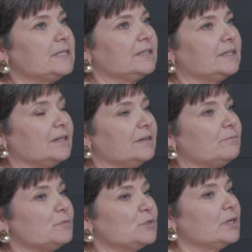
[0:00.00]
did
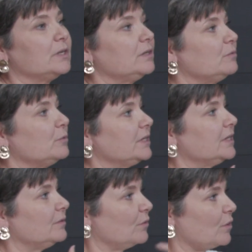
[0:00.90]
and study we
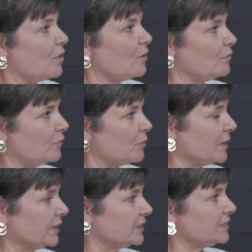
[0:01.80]
did from
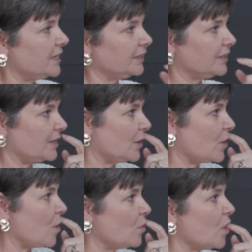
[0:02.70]
Andy Stanley, that
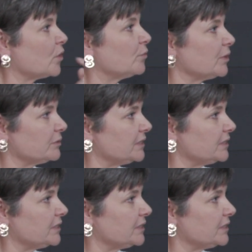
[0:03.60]
whole guardrail mm-hmm.